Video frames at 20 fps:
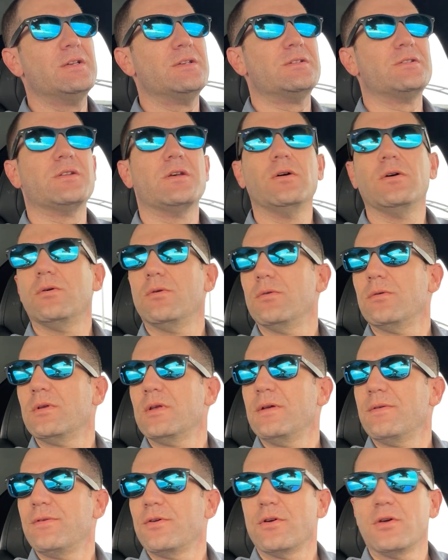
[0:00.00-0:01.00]
So
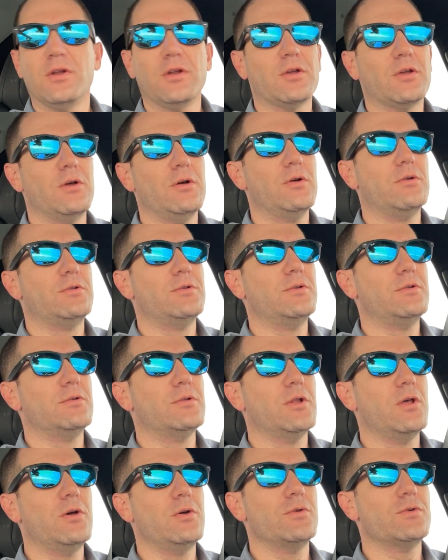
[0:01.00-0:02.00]
if they're going to go to
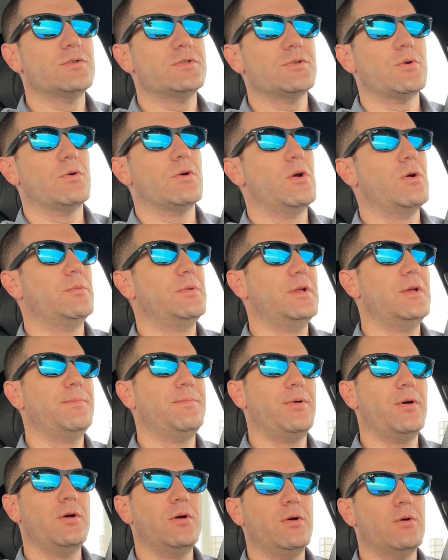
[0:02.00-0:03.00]
Lowe's or Home
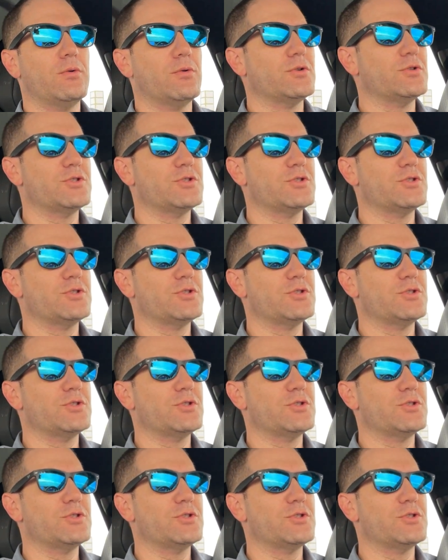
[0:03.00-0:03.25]
Depot or